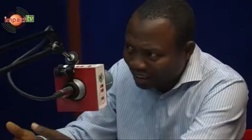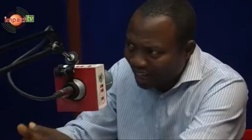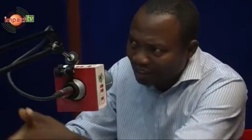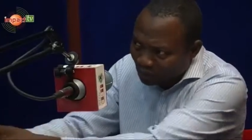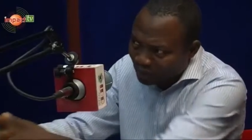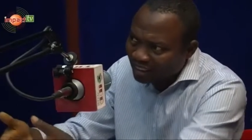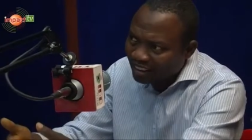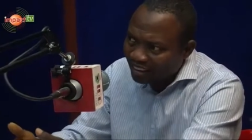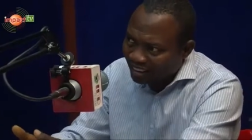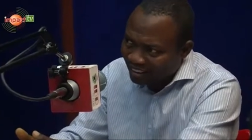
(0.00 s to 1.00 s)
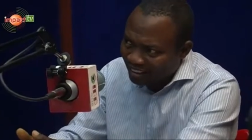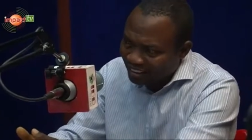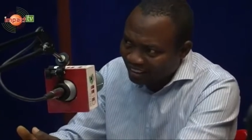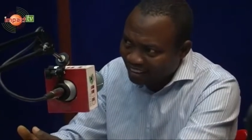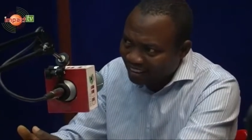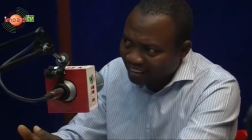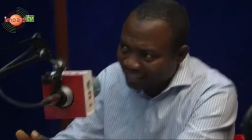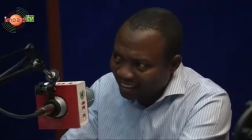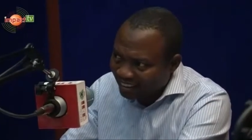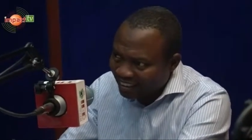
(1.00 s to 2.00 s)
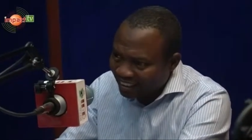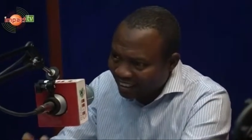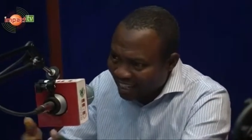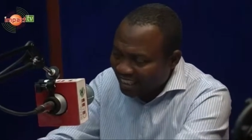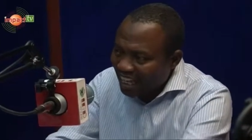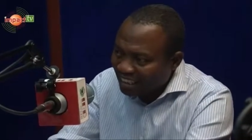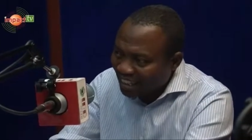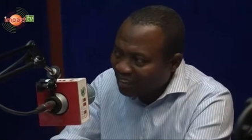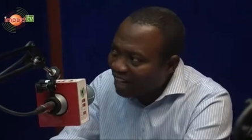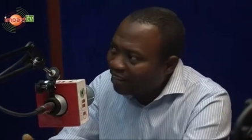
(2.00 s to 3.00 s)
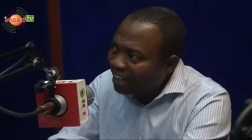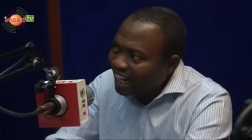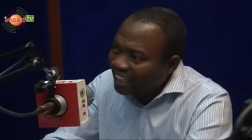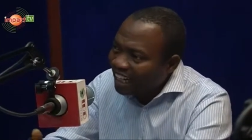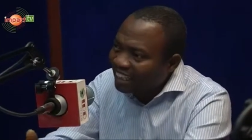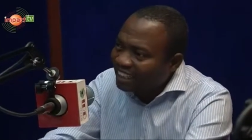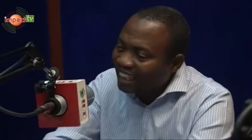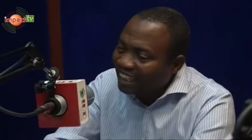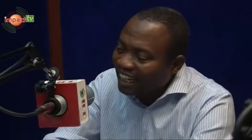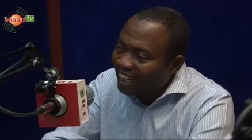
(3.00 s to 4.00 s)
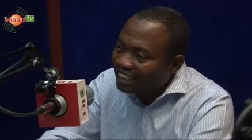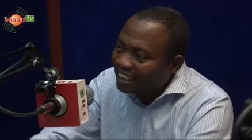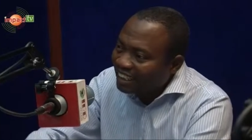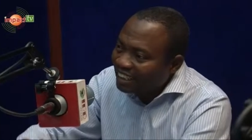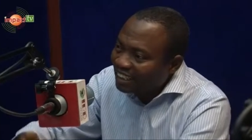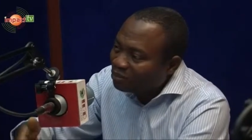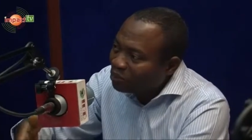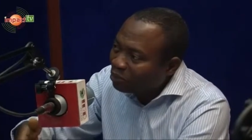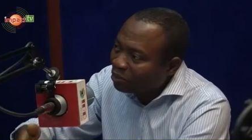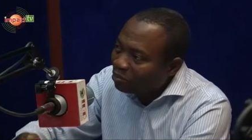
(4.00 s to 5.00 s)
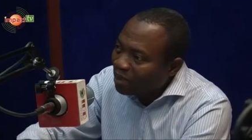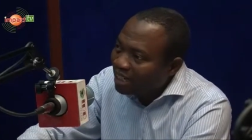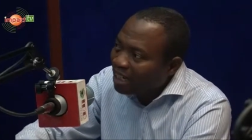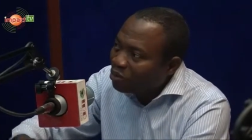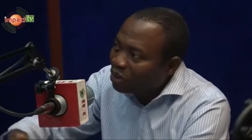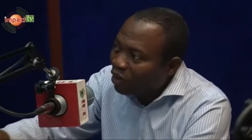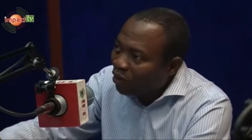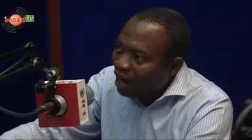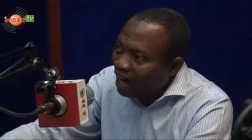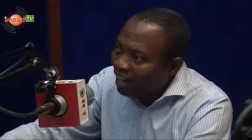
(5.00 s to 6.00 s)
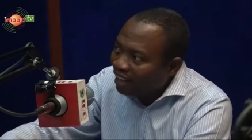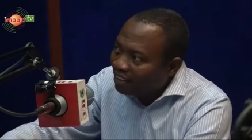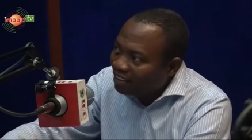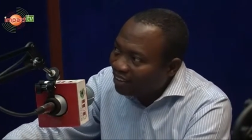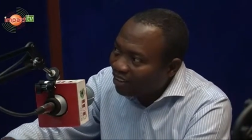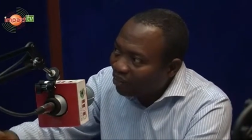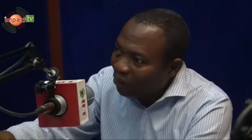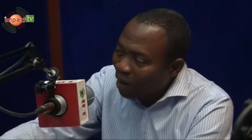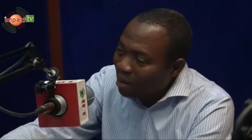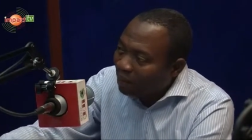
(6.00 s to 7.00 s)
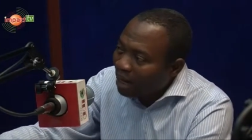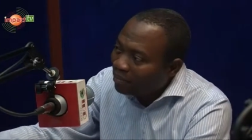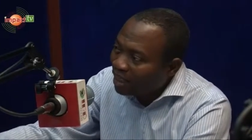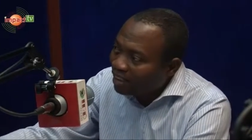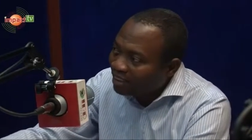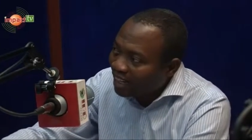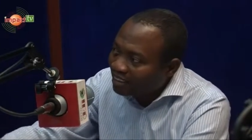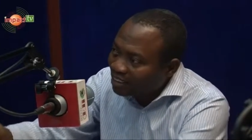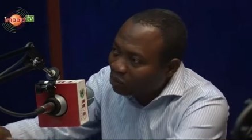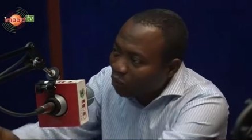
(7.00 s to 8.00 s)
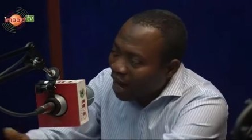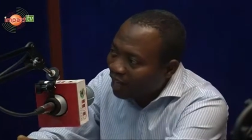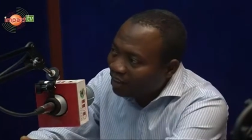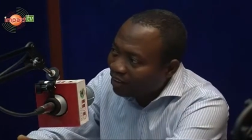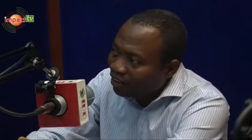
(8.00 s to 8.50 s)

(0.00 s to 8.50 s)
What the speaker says: down to the citizenry. Then there's another one that they are saying that if you make a withdrawal, 1 per mail, that is 1